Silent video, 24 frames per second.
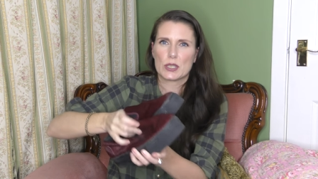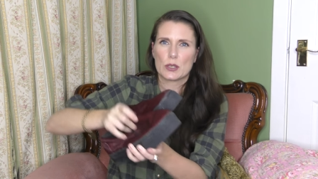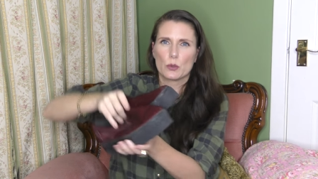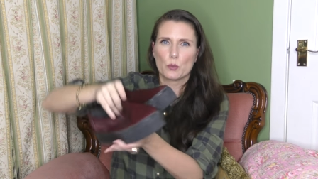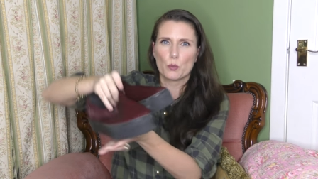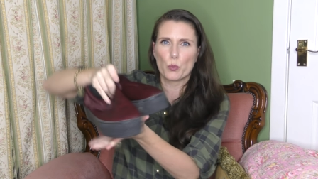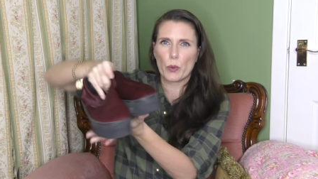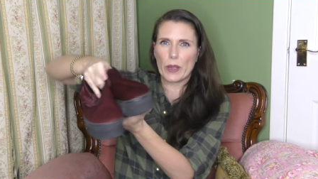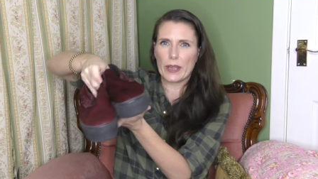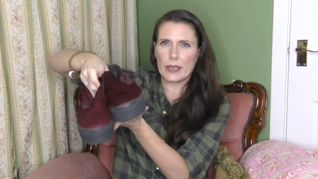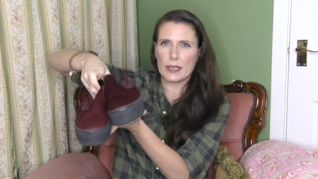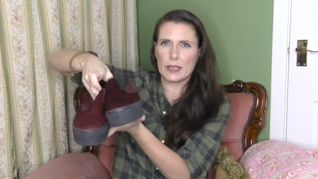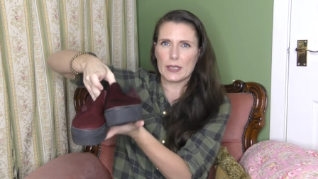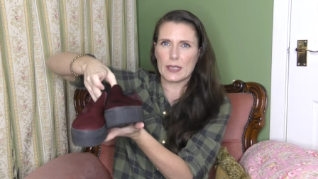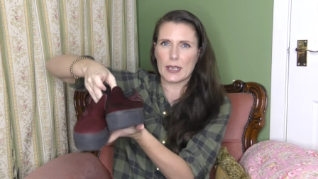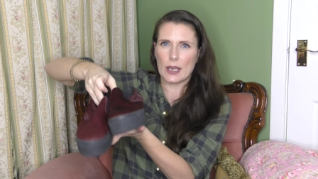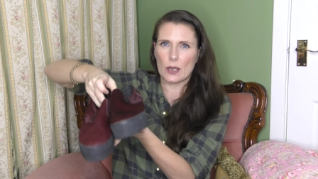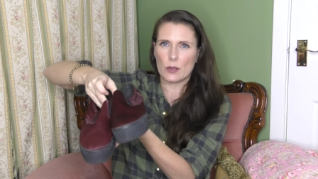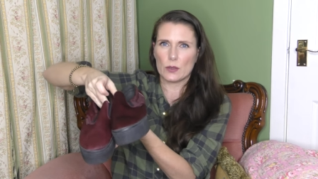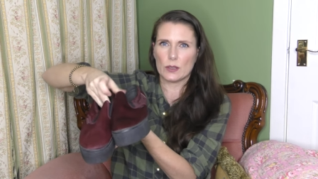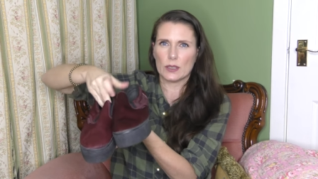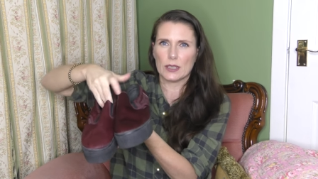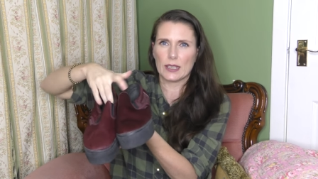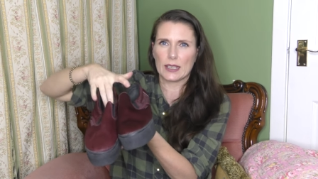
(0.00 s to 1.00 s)
They weight you
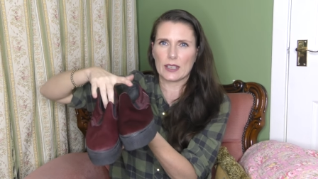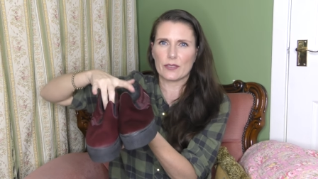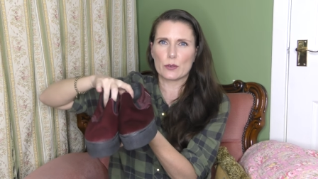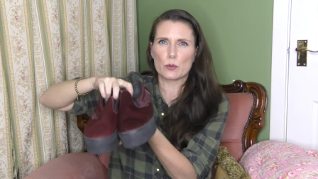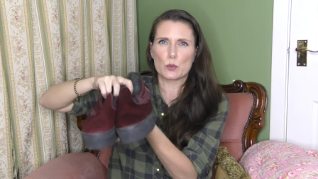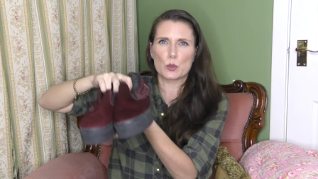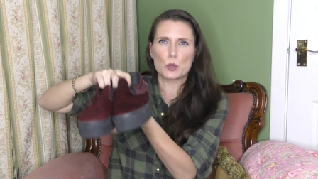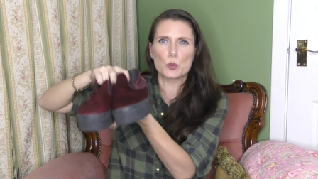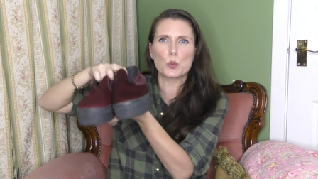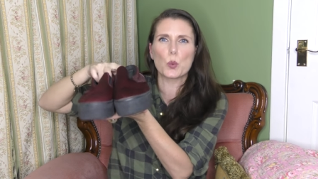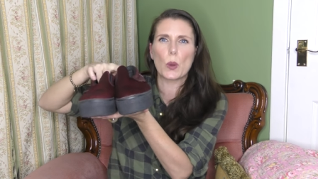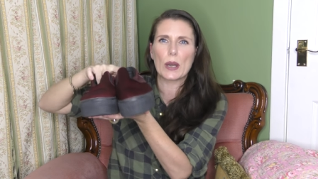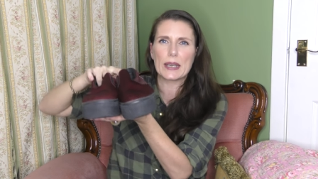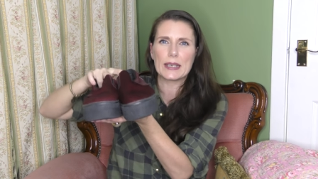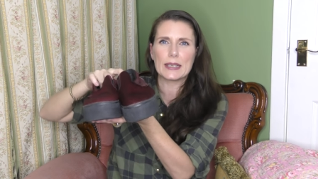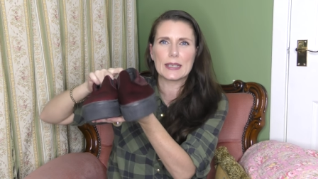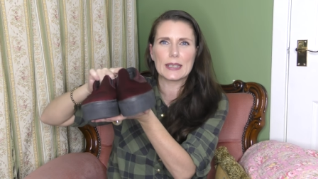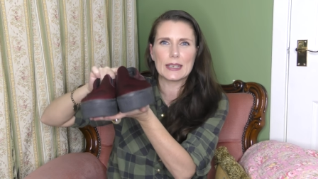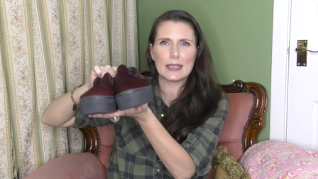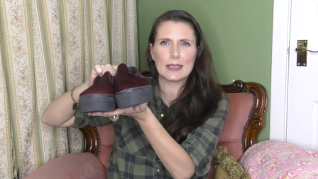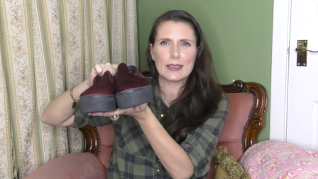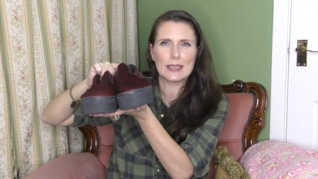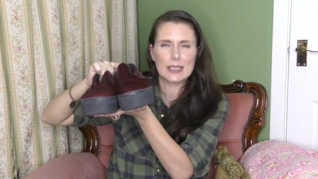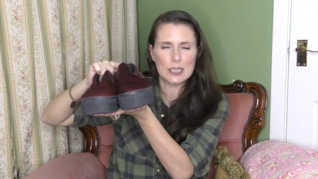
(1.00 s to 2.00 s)
down. Like if it was
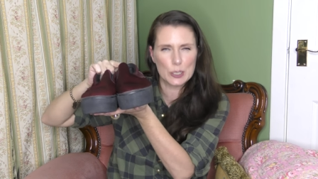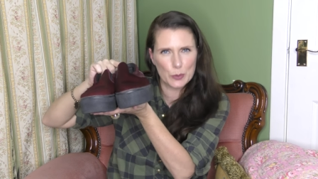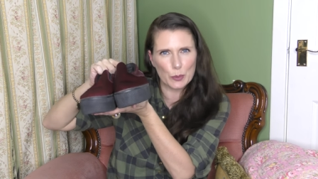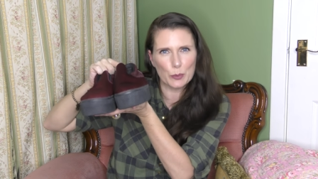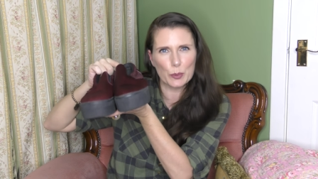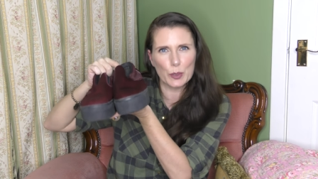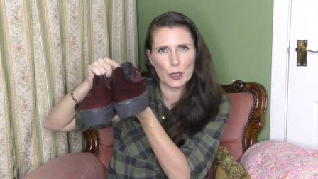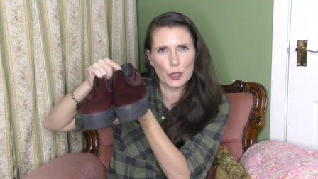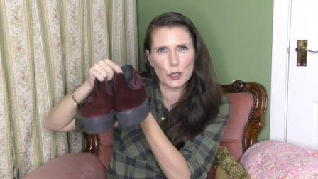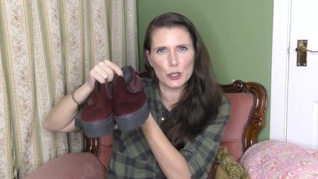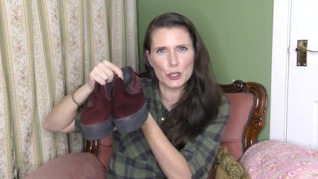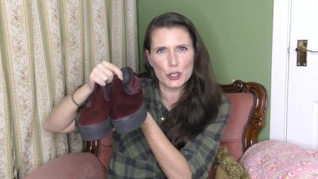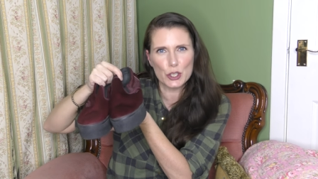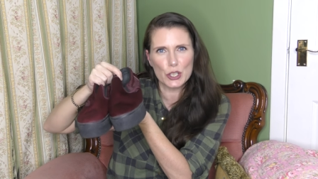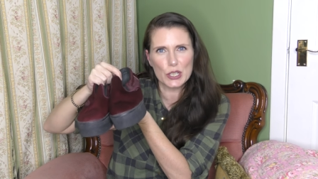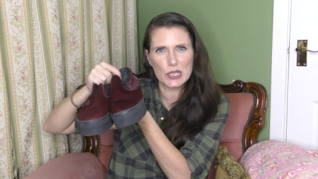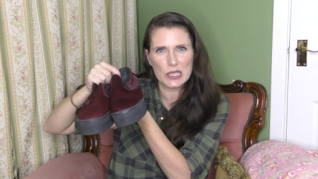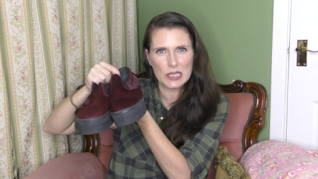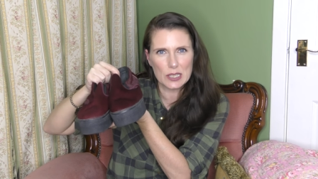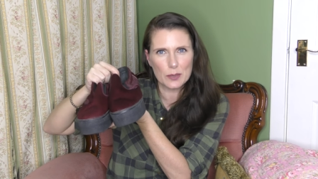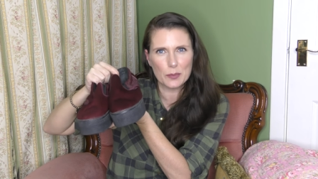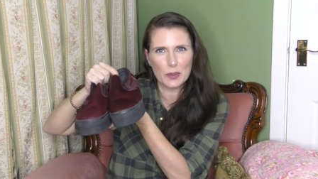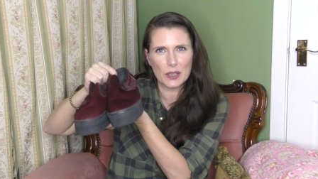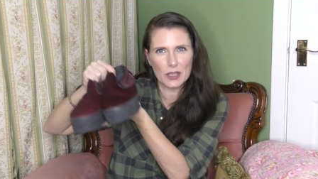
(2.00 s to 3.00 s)
windy, these would be good
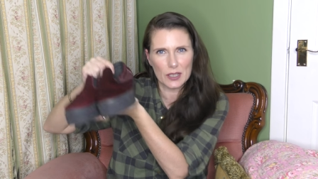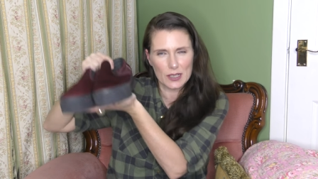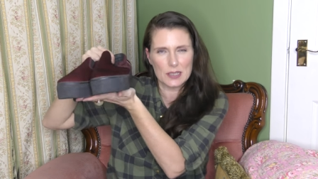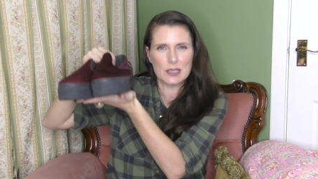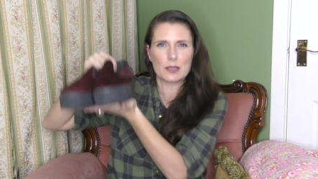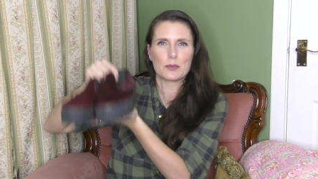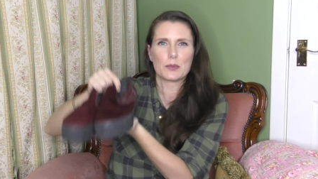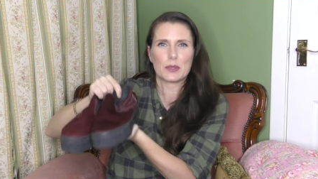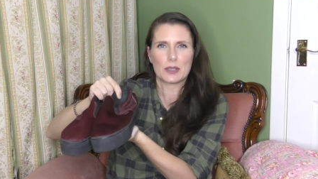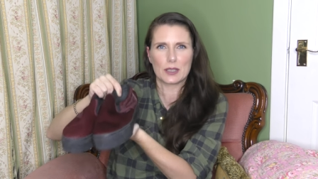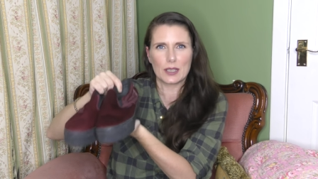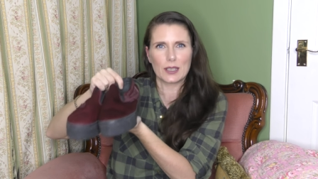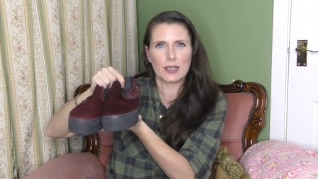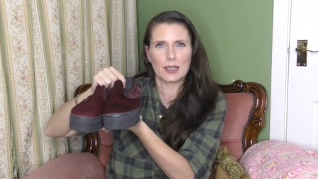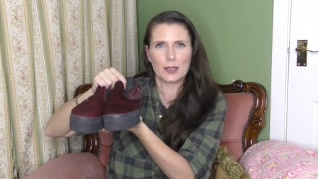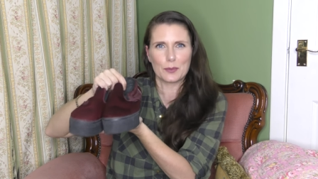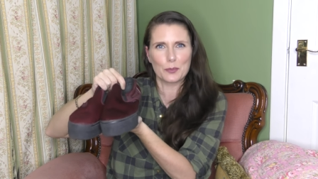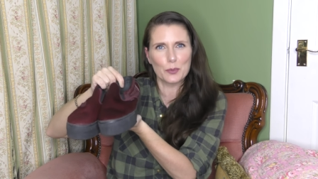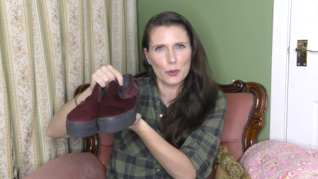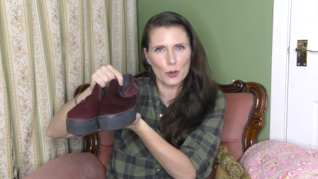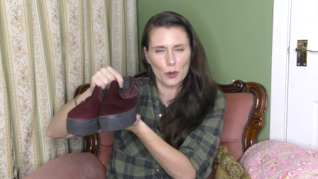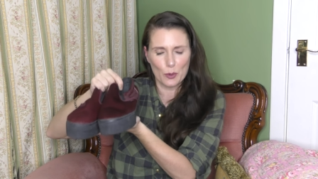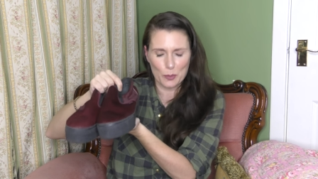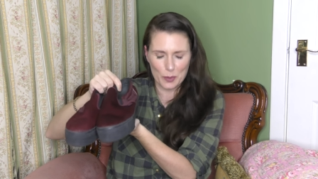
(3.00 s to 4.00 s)
shoes to wear because they would
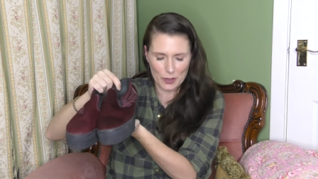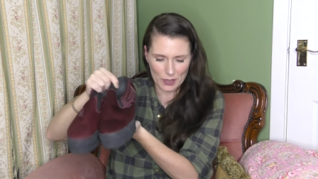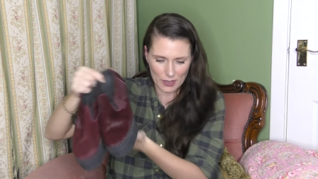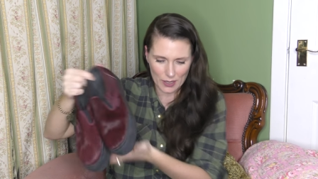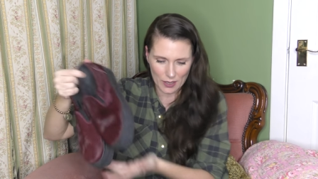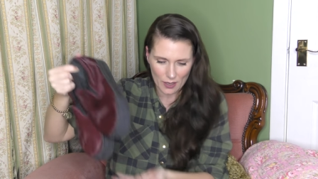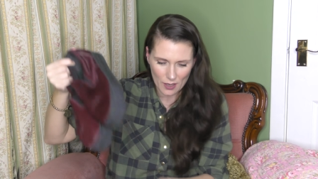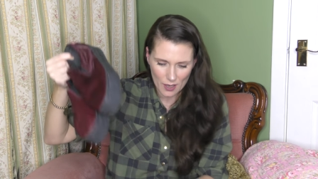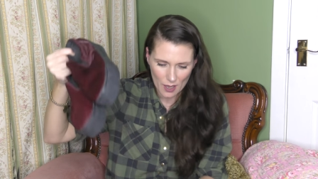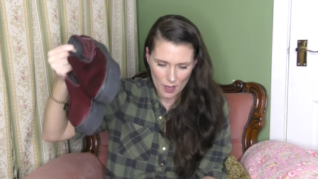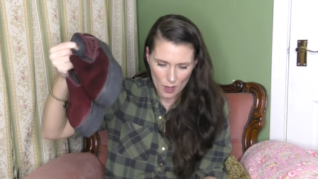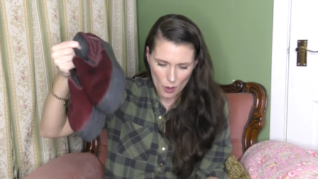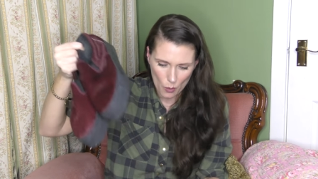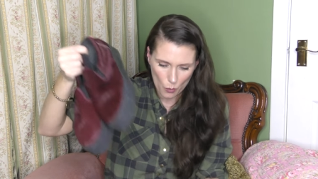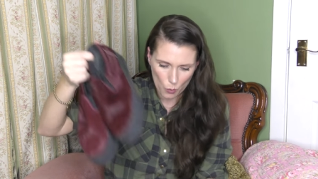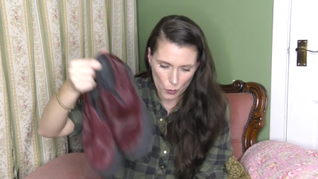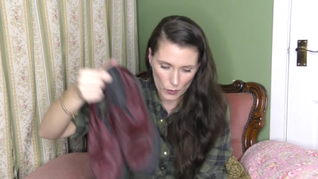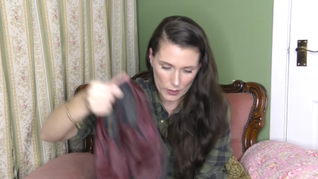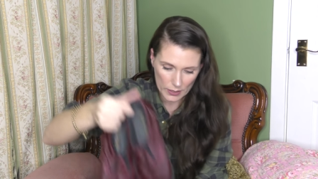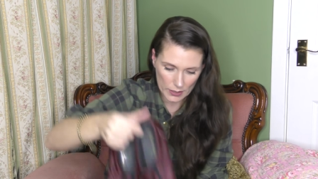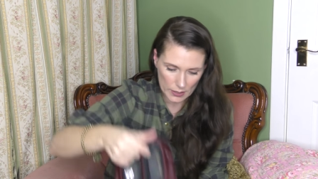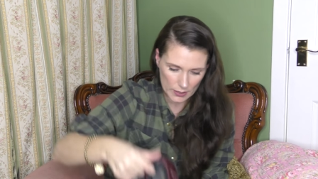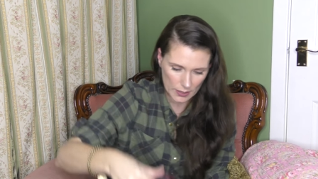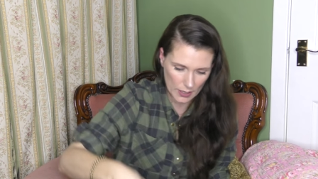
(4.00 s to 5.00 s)
like properly
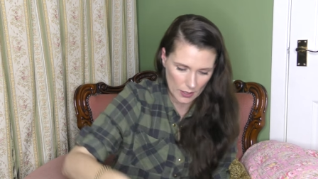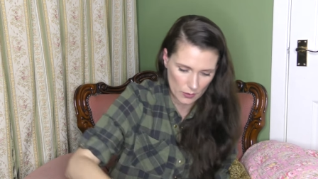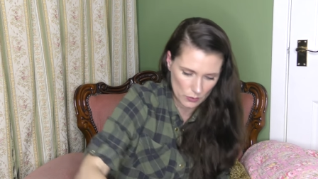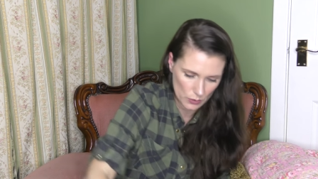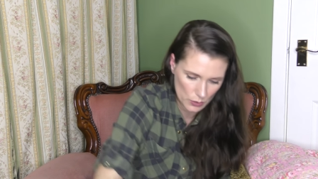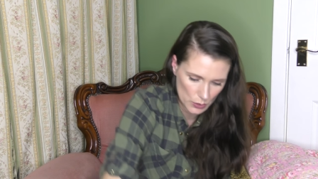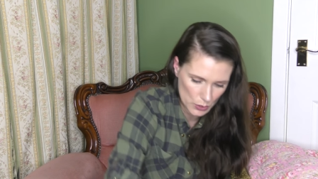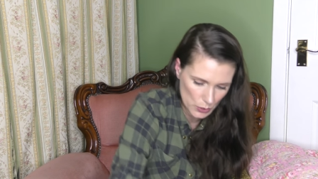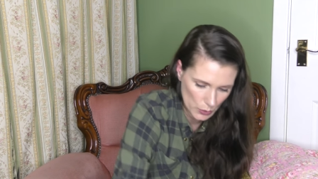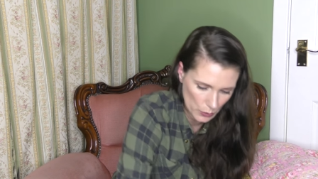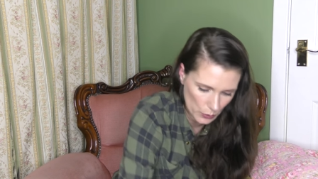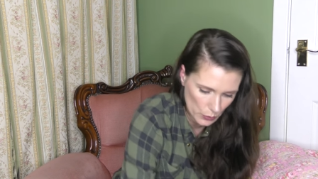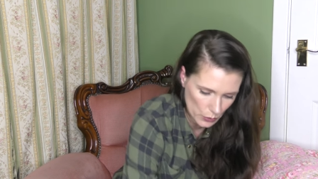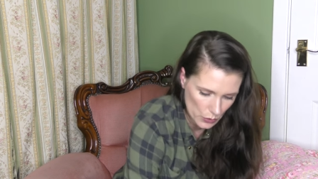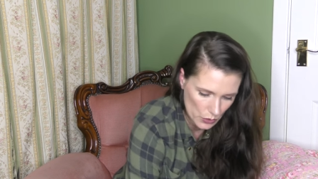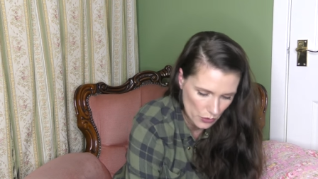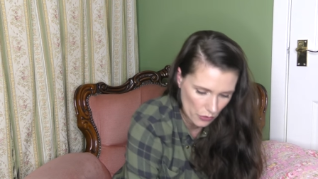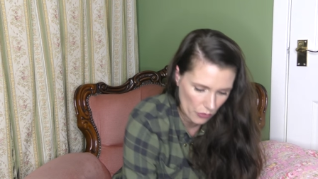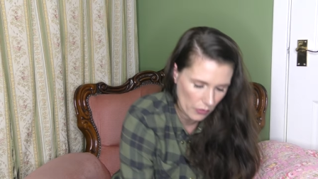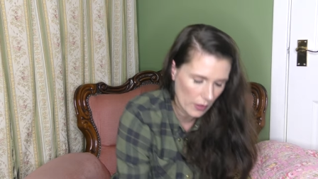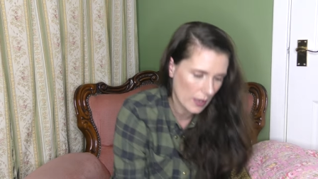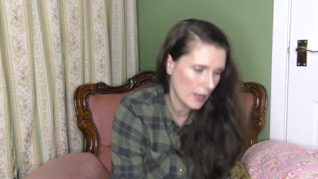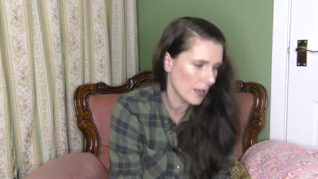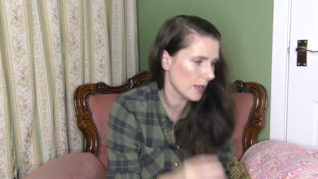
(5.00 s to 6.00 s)
weigh you down. So
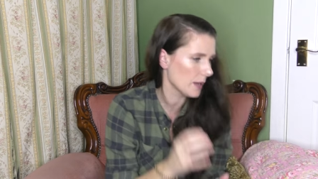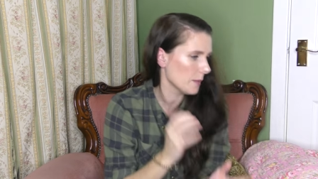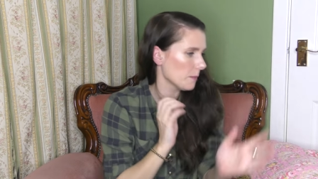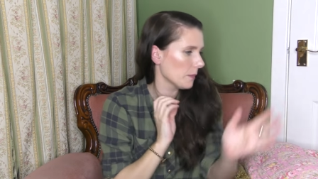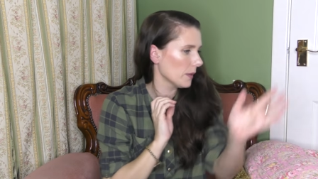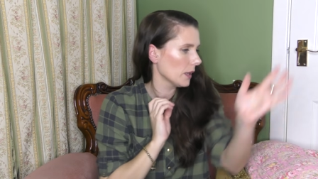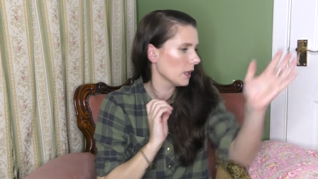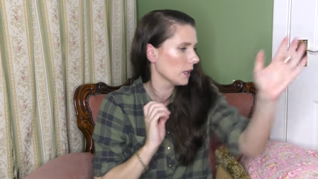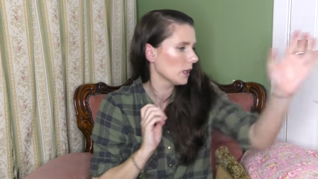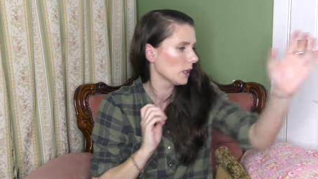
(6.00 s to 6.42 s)
there's them.